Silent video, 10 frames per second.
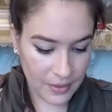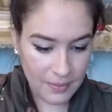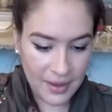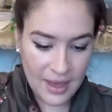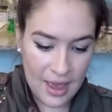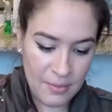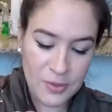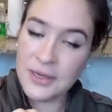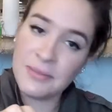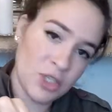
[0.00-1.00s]
But yeah, I'm
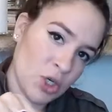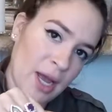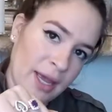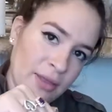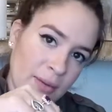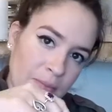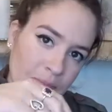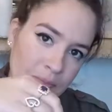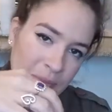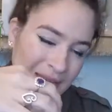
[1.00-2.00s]
going to be trying the
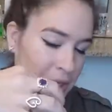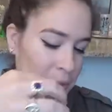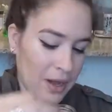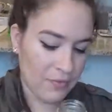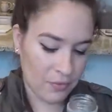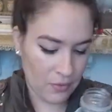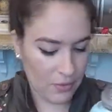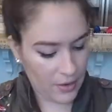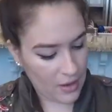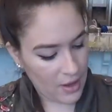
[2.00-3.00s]
pink
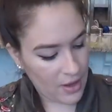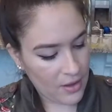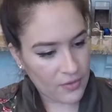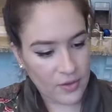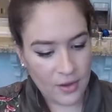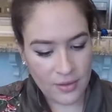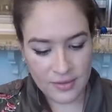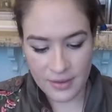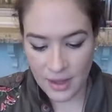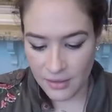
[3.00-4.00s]
grapefruit. So
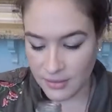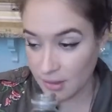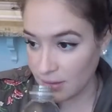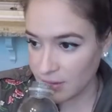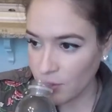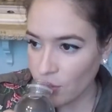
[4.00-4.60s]
let's see how this is.